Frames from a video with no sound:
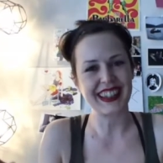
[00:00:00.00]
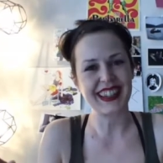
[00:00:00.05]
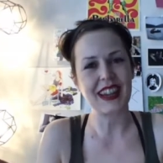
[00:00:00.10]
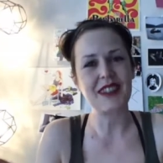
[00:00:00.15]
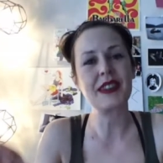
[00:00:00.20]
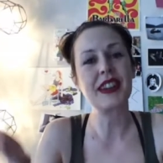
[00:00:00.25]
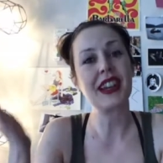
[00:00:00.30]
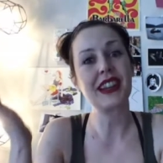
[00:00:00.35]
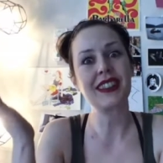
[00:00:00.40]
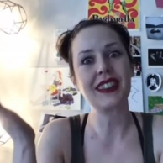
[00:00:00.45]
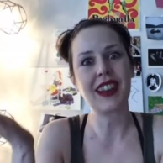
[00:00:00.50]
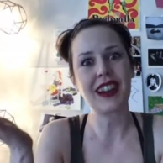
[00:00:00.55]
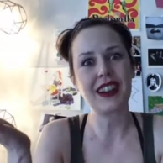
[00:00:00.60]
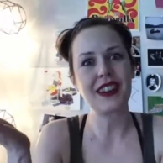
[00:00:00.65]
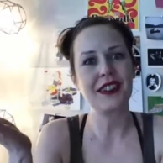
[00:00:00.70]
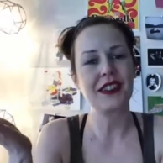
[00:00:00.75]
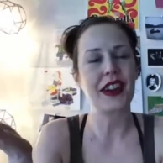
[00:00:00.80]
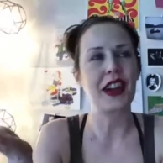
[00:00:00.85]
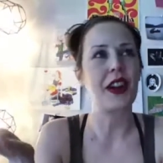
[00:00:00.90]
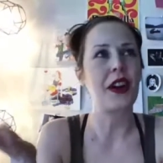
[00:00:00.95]
I mean, I
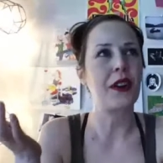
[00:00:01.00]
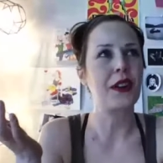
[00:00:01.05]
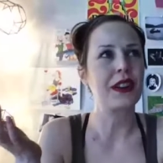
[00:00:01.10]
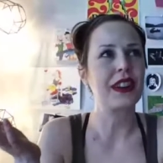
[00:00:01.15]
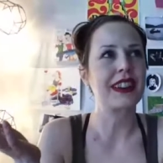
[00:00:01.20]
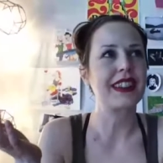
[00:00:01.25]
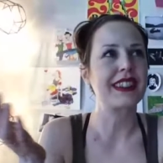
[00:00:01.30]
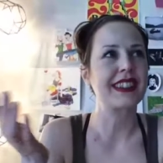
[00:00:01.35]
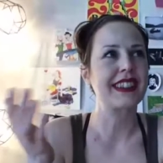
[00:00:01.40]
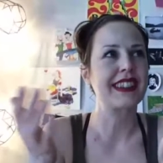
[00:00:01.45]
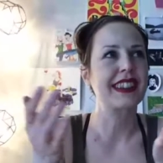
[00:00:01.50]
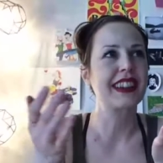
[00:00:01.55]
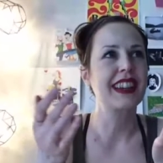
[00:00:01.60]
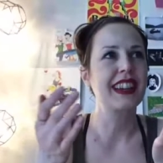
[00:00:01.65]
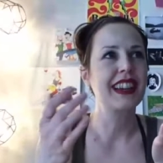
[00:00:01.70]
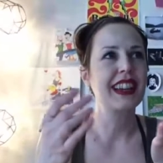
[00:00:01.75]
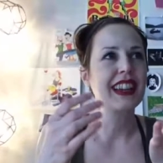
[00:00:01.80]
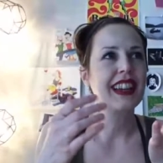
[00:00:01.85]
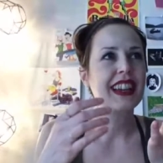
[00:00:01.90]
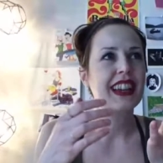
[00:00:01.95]
love, I always,
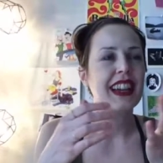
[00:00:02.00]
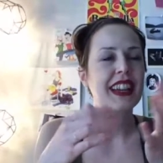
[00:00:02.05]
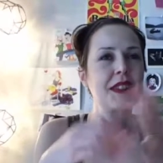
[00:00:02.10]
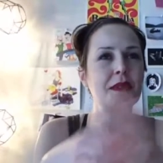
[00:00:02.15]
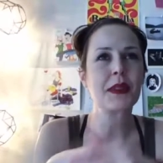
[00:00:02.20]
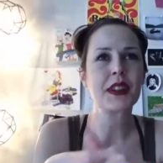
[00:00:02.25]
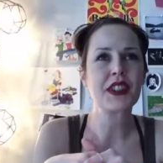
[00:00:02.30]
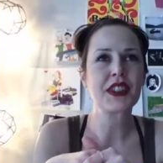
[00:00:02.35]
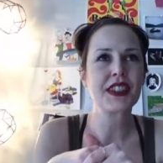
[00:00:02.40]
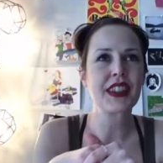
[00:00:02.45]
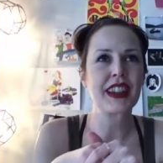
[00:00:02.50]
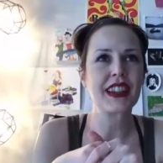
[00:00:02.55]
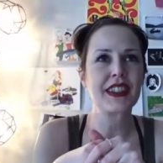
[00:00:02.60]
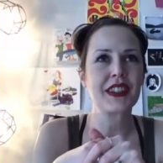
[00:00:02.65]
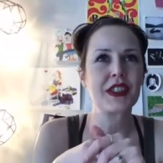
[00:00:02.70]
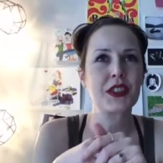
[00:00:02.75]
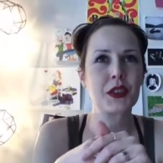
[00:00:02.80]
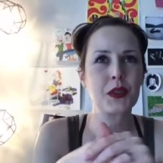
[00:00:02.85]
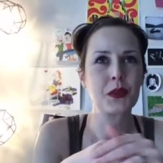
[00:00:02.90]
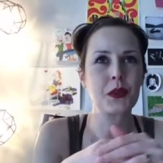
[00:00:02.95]
as much as I
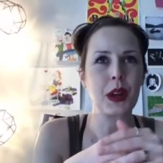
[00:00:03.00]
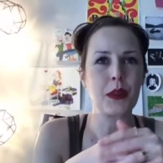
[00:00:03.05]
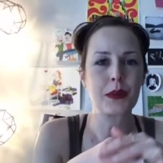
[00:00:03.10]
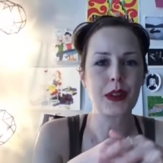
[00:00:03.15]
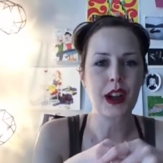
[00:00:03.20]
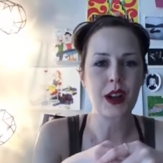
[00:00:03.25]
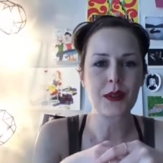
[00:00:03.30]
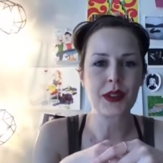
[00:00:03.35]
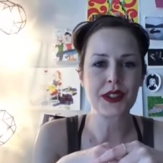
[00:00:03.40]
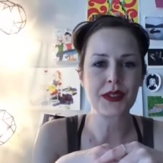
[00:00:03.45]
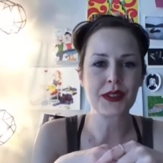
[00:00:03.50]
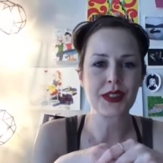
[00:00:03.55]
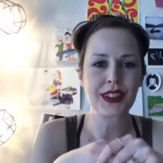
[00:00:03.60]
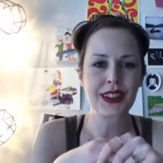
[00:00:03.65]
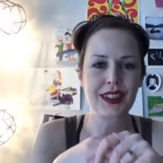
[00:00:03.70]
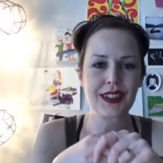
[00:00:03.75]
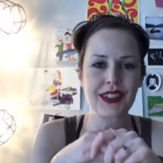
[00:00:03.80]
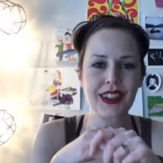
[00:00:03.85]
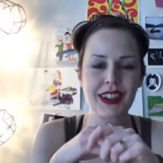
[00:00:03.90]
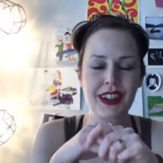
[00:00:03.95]
do webcomics for a
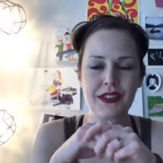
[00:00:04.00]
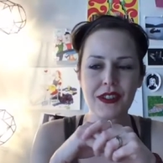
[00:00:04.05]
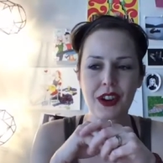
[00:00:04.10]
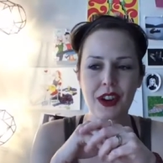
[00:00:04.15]
living, I've,